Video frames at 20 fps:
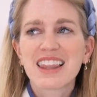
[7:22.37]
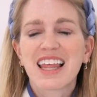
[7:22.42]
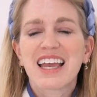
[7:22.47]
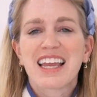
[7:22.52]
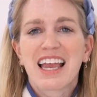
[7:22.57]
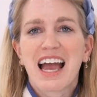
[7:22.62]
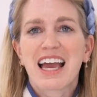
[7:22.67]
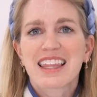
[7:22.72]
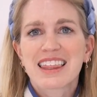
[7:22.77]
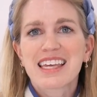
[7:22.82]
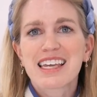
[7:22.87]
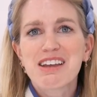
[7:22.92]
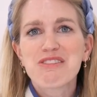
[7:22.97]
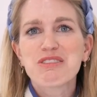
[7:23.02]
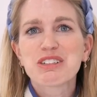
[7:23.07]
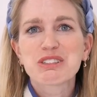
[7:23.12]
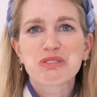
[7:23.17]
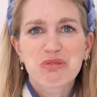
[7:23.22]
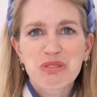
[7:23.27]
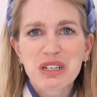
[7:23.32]
like I think it
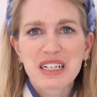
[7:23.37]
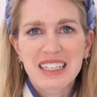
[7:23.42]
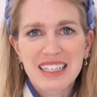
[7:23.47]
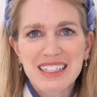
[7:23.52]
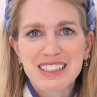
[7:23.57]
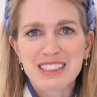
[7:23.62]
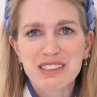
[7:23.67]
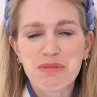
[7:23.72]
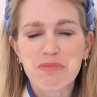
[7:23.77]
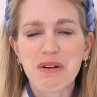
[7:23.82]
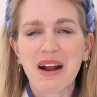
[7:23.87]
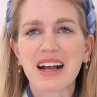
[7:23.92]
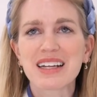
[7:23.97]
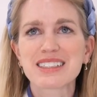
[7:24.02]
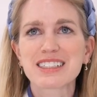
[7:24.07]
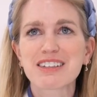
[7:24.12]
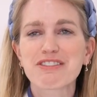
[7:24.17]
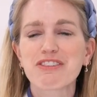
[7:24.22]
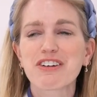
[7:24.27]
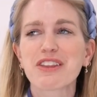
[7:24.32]
was really
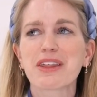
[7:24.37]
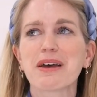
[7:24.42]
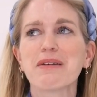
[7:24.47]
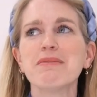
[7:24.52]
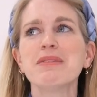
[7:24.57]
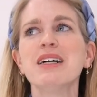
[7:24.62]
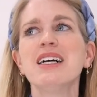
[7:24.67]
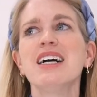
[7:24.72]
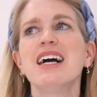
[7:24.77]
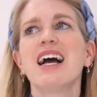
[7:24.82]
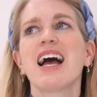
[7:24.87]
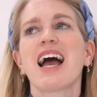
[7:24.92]
surprising for them